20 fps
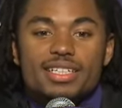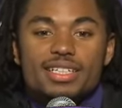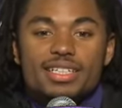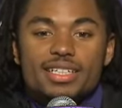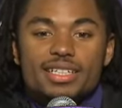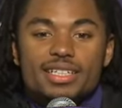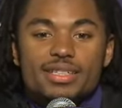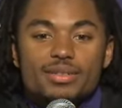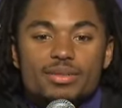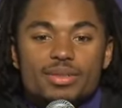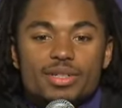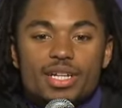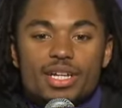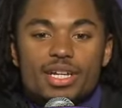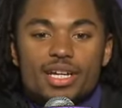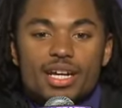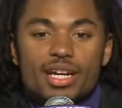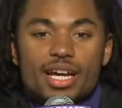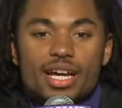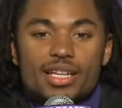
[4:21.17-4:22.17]
I
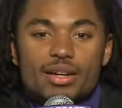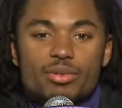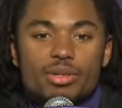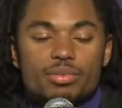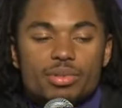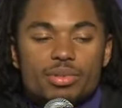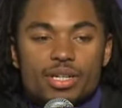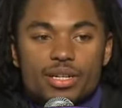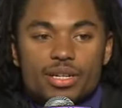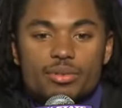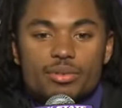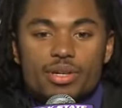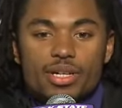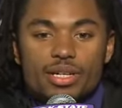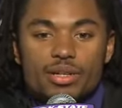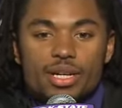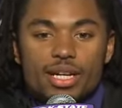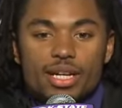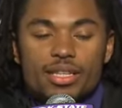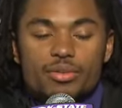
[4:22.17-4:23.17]
thought we playing
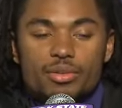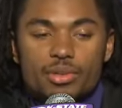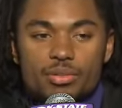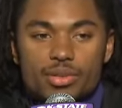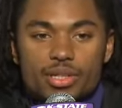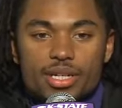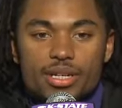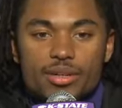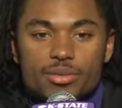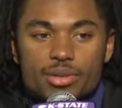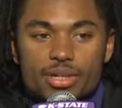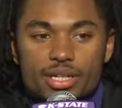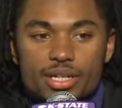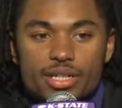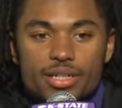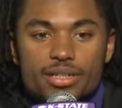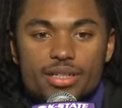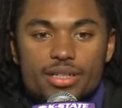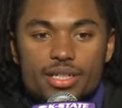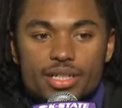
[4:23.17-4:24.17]
well. I think we're playing
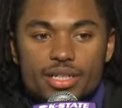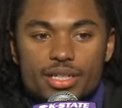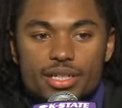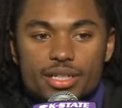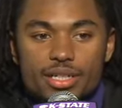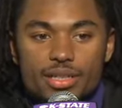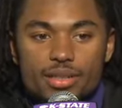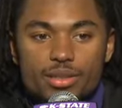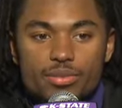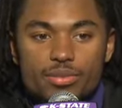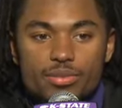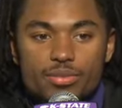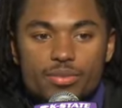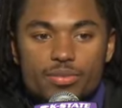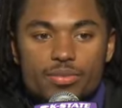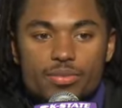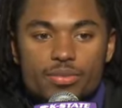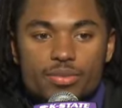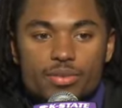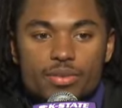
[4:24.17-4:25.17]
well,
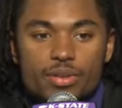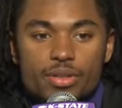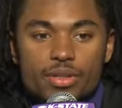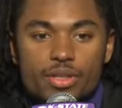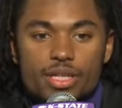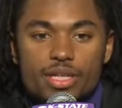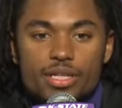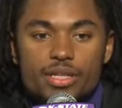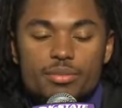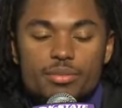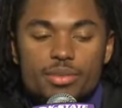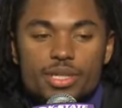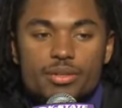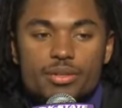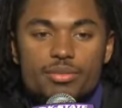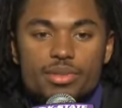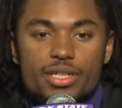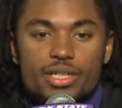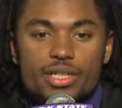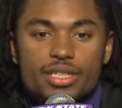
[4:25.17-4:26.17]
getting
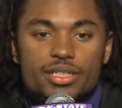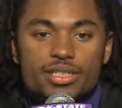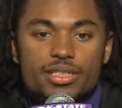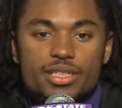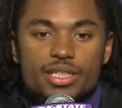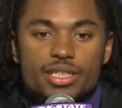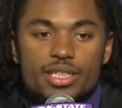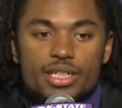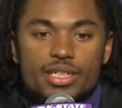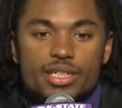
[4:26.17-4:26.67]
big wins